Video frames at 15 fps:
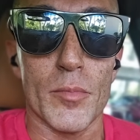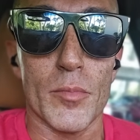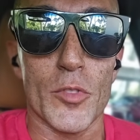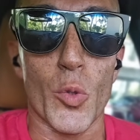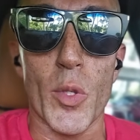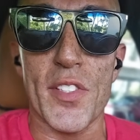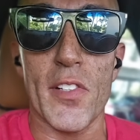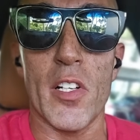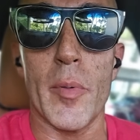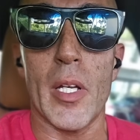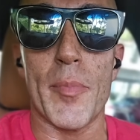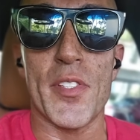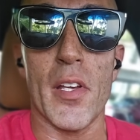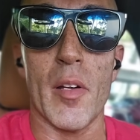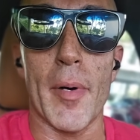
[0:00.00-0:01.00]
So what's there to be
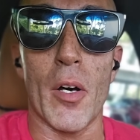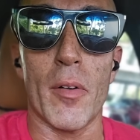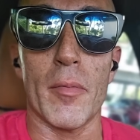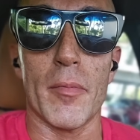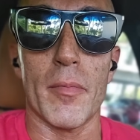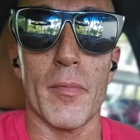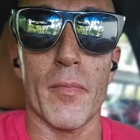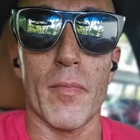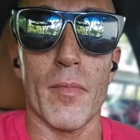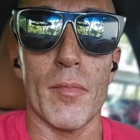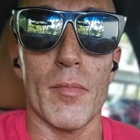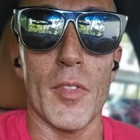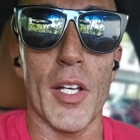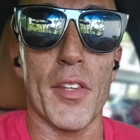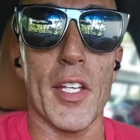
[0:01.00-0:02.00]
upset about?
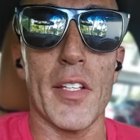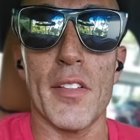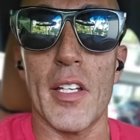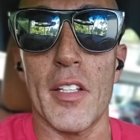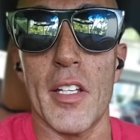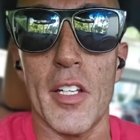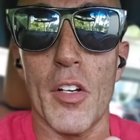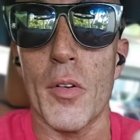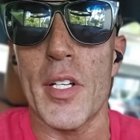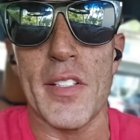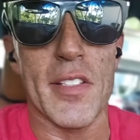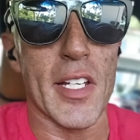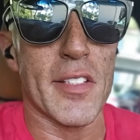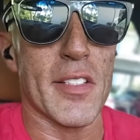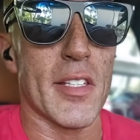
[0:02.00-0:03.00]
Nothing,
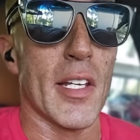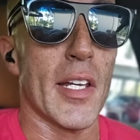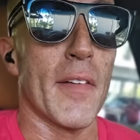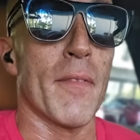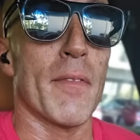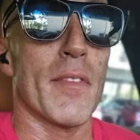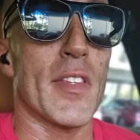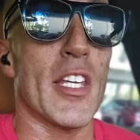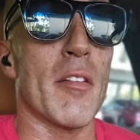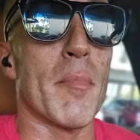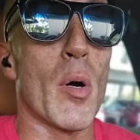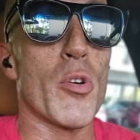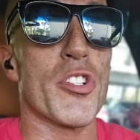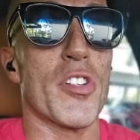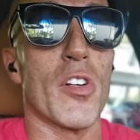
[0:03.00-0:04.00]
it's the
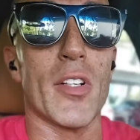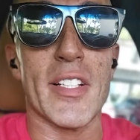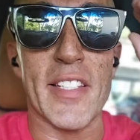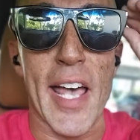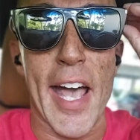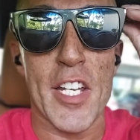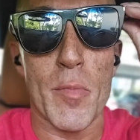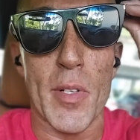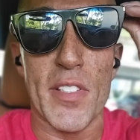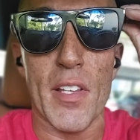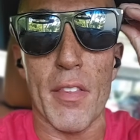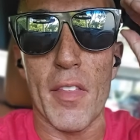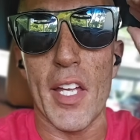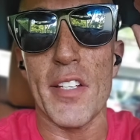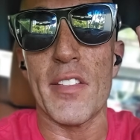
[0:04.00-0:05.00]
emotional attachment
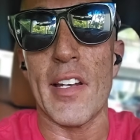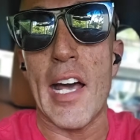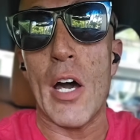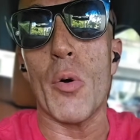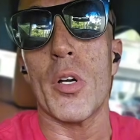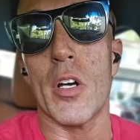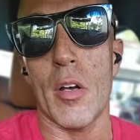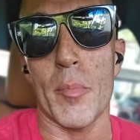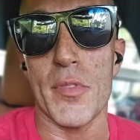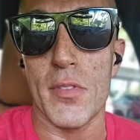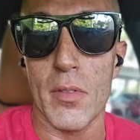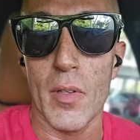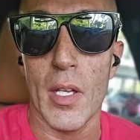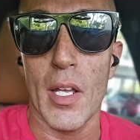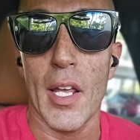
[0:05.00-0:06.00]
to things and
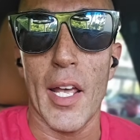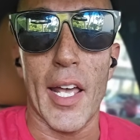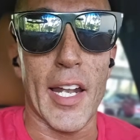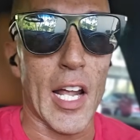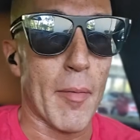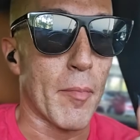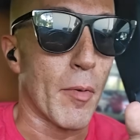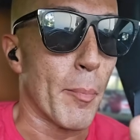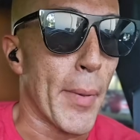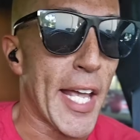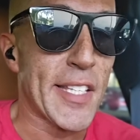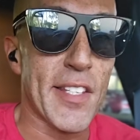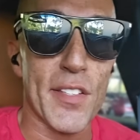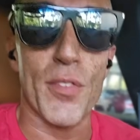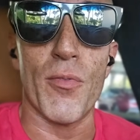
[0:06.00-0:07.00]
outcomes. And I
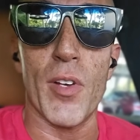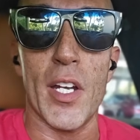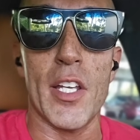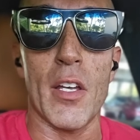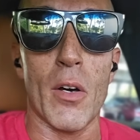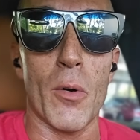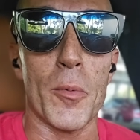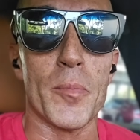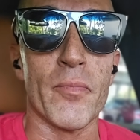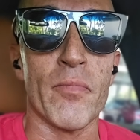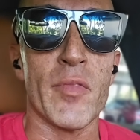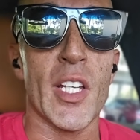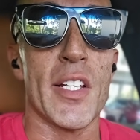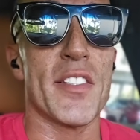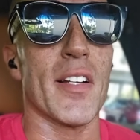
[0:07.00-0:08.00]
made this video
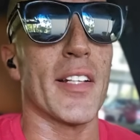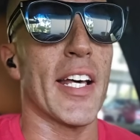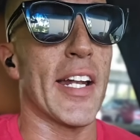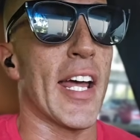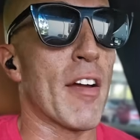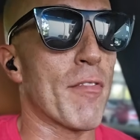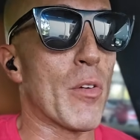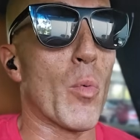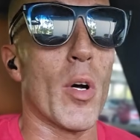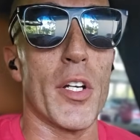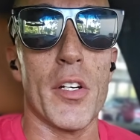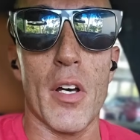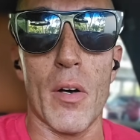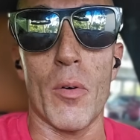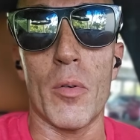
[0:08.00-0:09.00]
to let
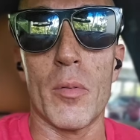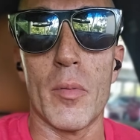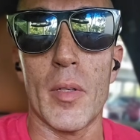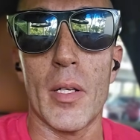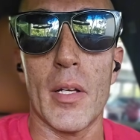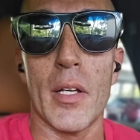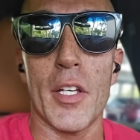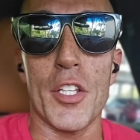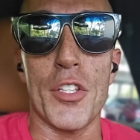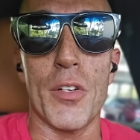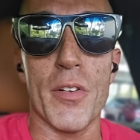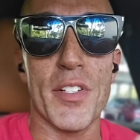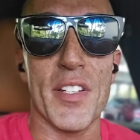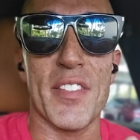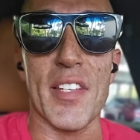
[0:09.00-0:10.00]
everyone know
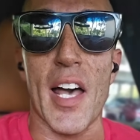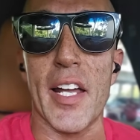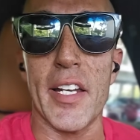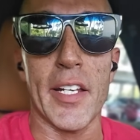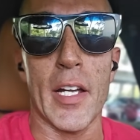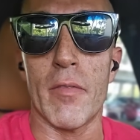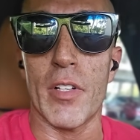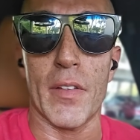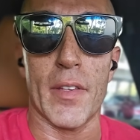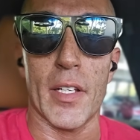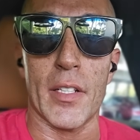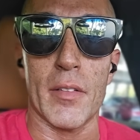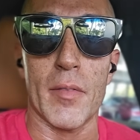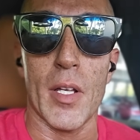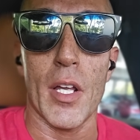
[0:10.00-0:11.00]
you're deciding
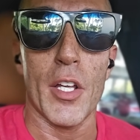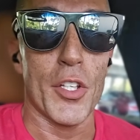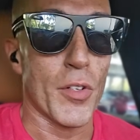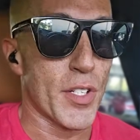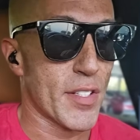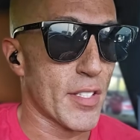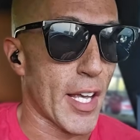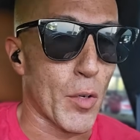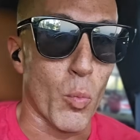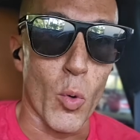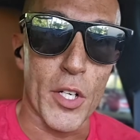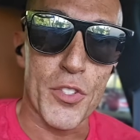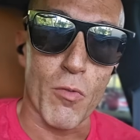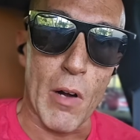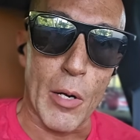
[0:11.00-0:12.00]
everything. You decide
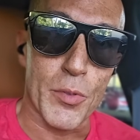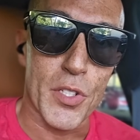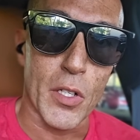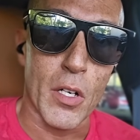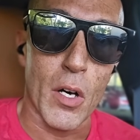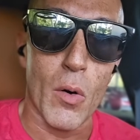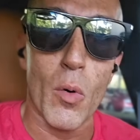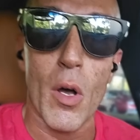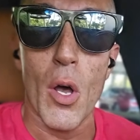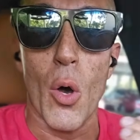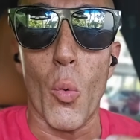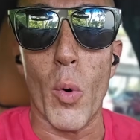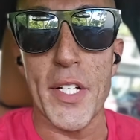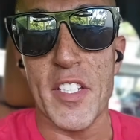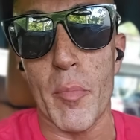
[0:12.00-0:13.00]
which route to go,
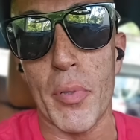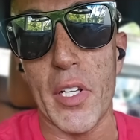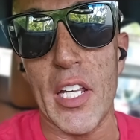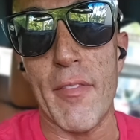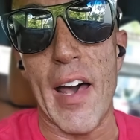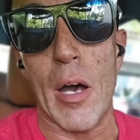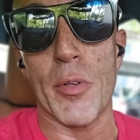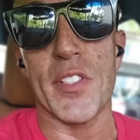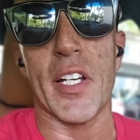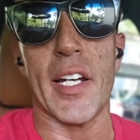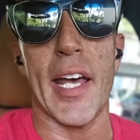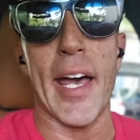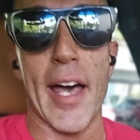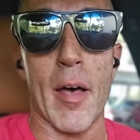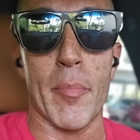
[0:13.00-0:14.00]
what to believe, how it's going
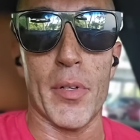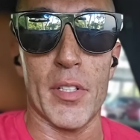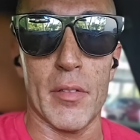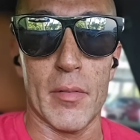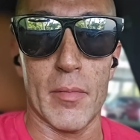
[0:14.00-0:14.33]
to happen.